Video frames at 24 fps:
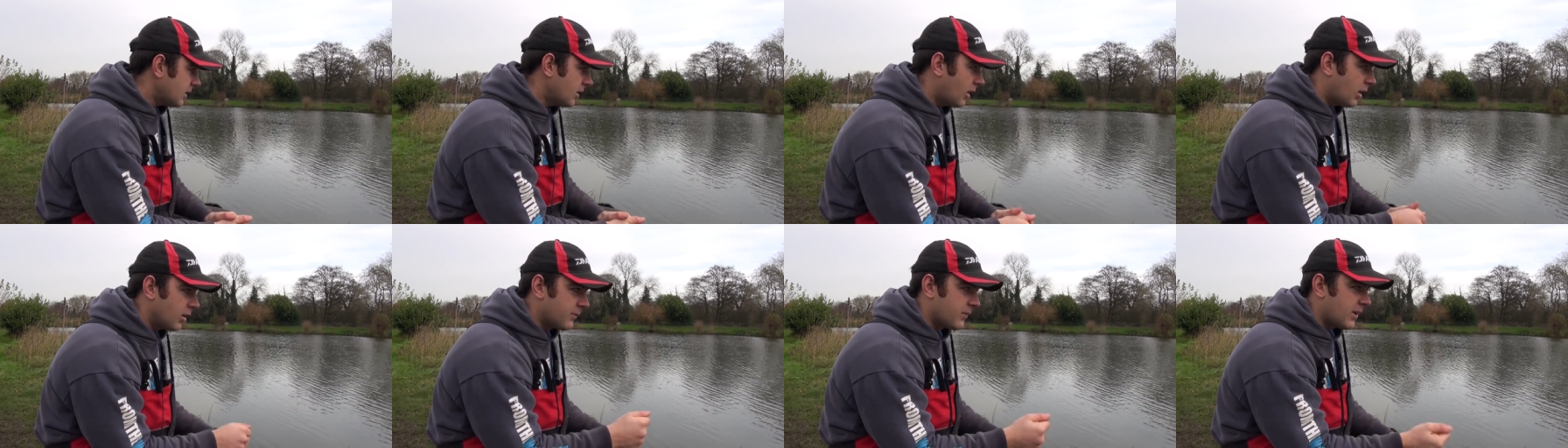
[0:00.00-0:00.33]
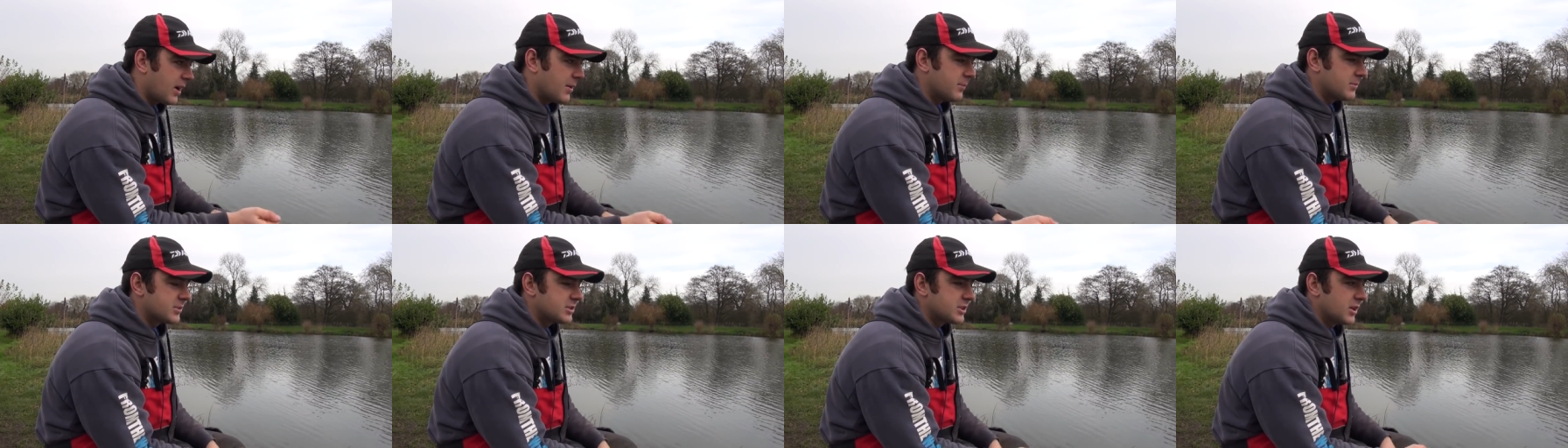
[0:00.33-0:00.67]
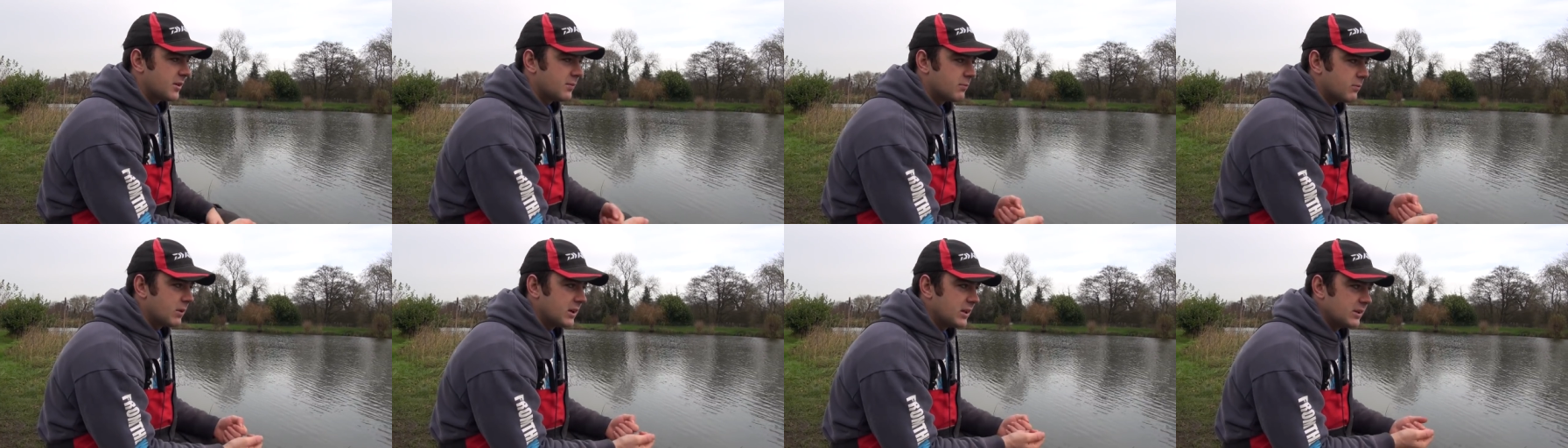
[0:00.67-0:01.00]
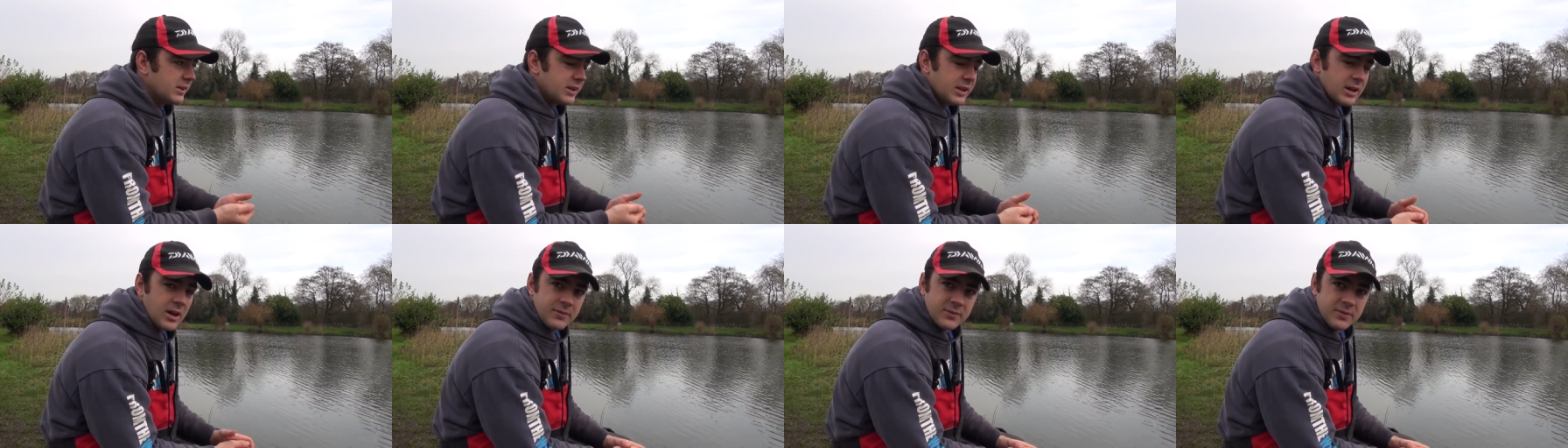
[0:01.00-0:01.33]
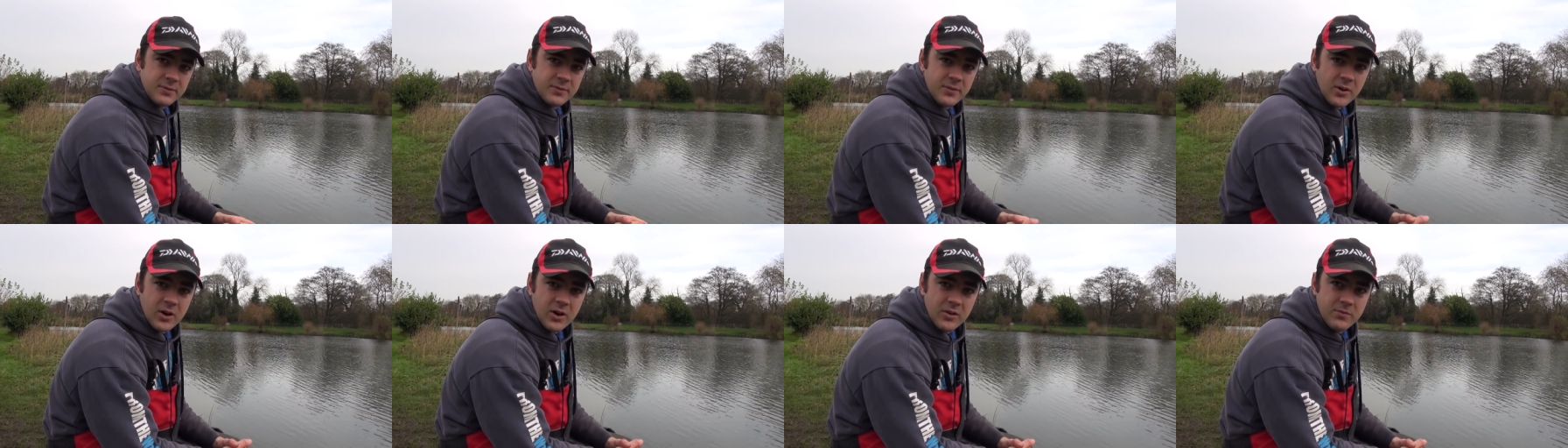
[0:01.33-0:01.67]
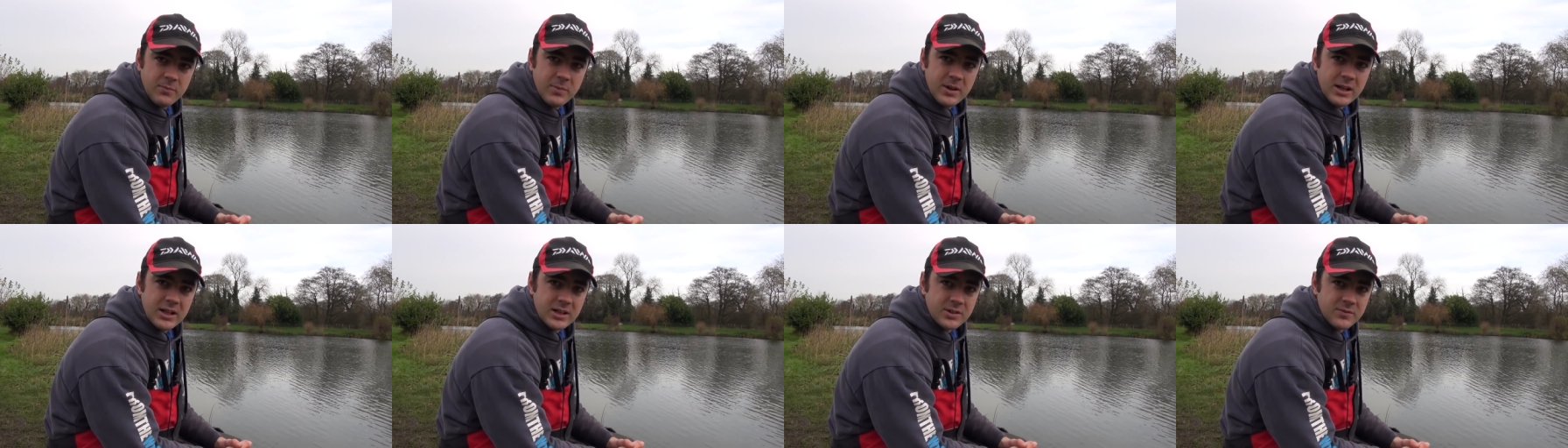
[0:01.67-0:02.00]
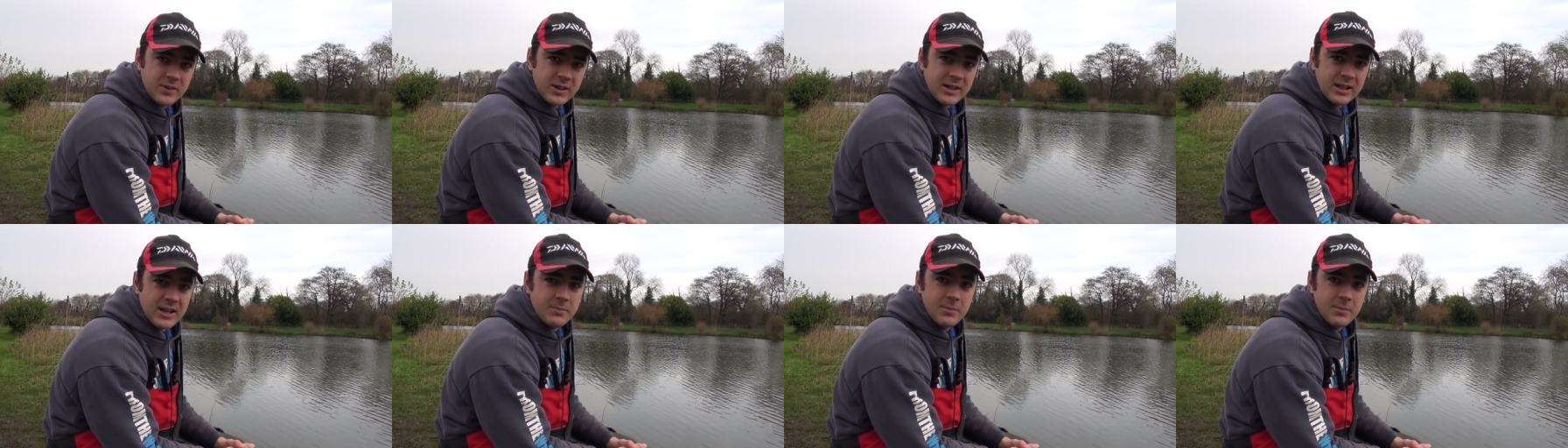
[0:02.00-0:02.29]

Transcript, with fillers: I found myself reeling in after 5 minutes thinking